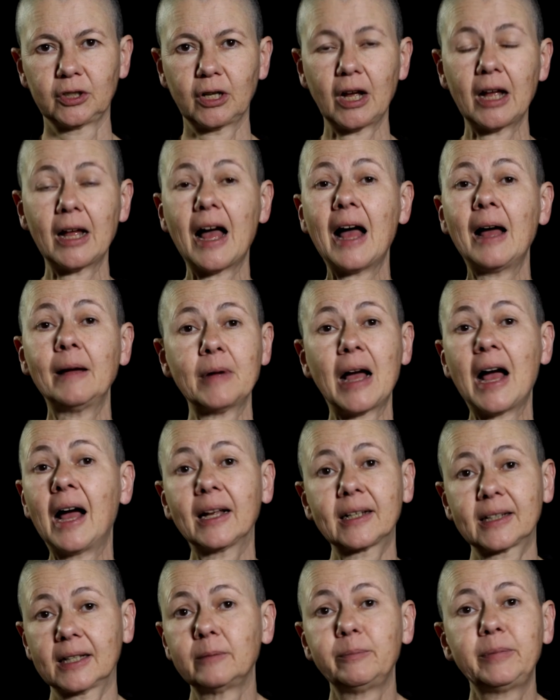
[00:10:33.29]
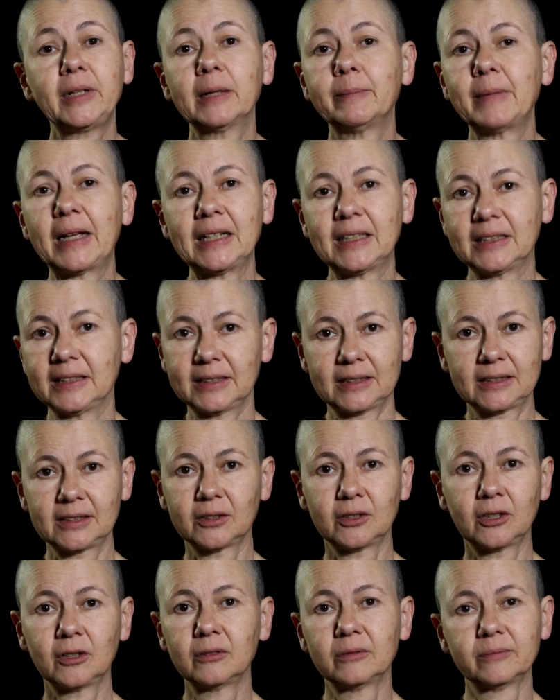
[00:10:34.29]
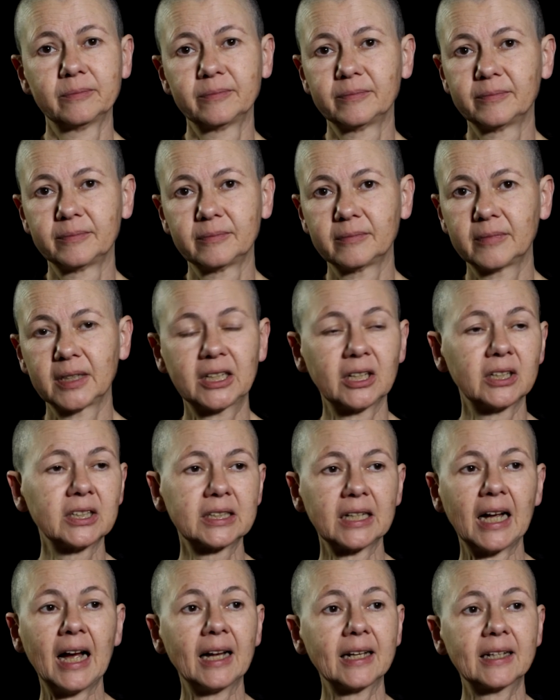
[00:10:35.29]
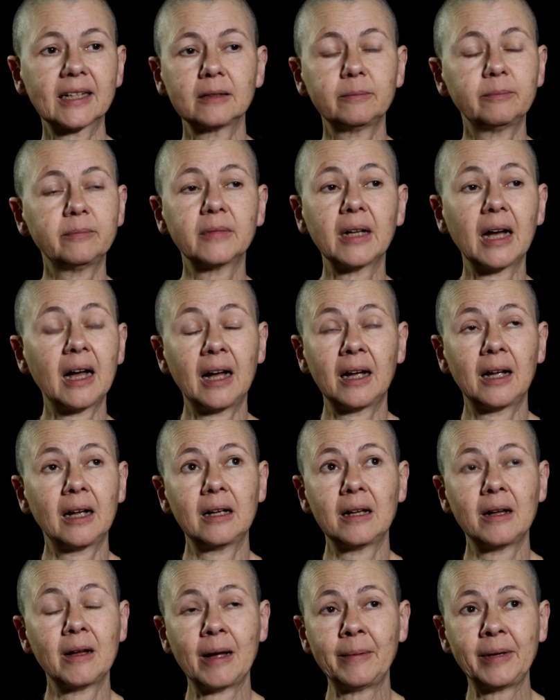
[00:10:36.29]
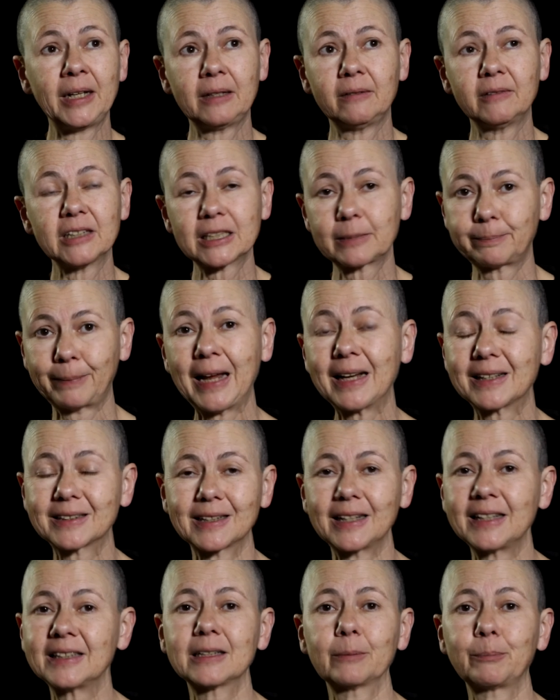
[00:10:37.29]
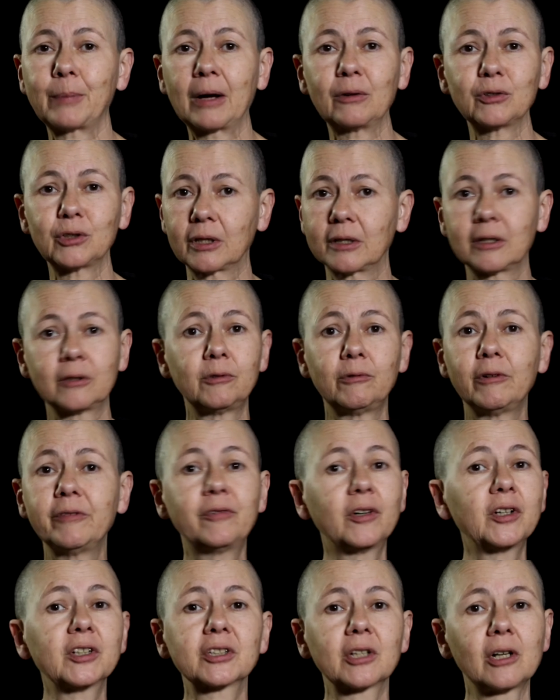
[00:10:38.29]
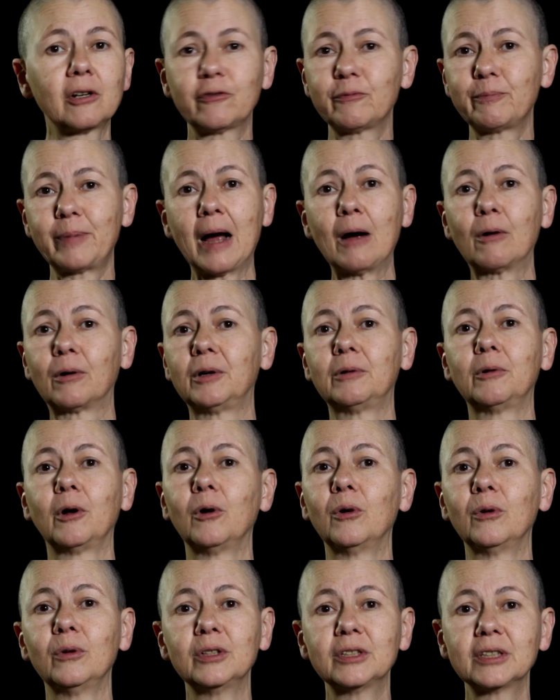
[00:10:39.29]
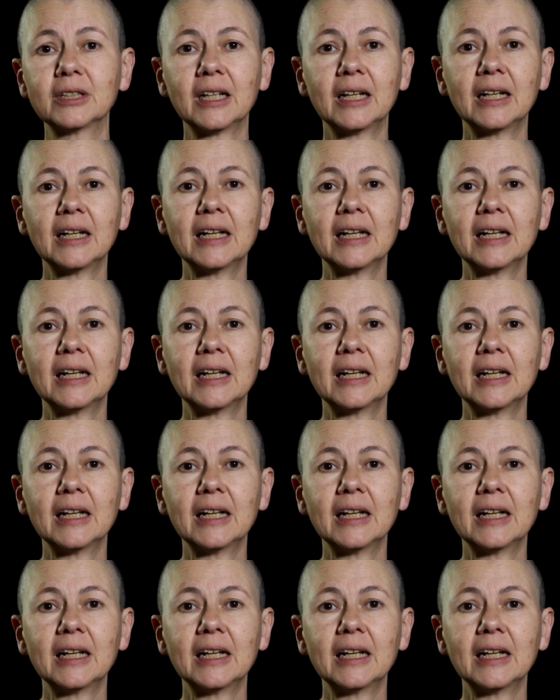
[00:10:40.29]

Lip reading: I can be a menace, you know, because I mean, SPEX is about the reversal of power roles,